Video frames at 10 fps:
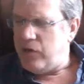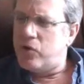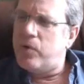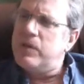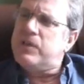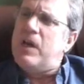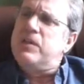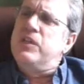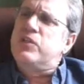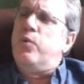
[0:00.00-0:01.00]
Can you
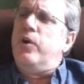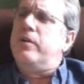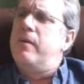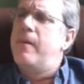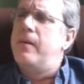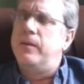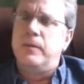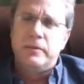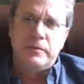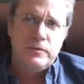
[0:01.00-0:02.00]
criticize this word?
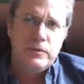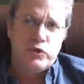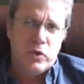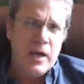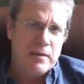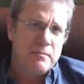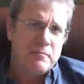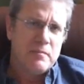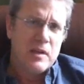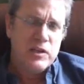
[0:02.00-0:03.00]
Try it.
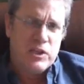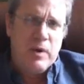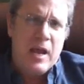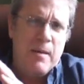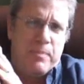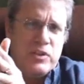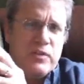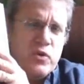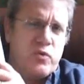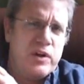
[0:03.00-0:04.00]
See what
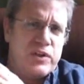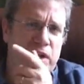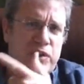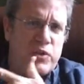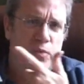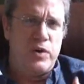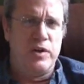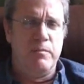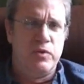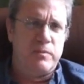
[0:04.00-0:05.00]
happens if you criticize this
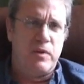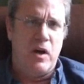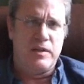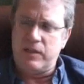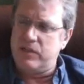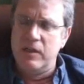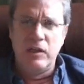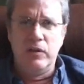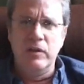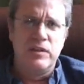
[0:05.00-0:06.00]
word in a Muslim context.
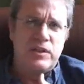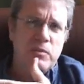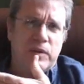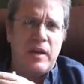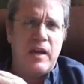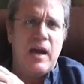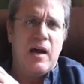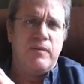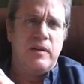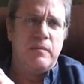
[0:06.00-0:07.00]
Look and see what they
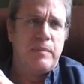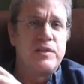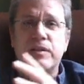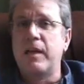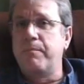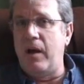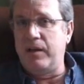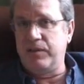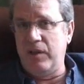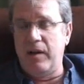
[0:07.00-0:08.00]
have in places like
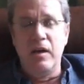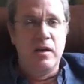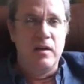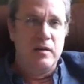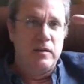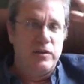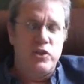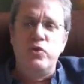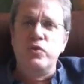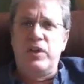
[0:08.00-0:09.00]
Pakistan.
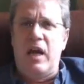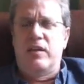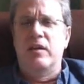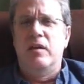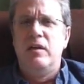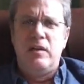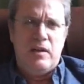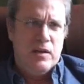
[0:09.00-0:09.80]
Just use that, the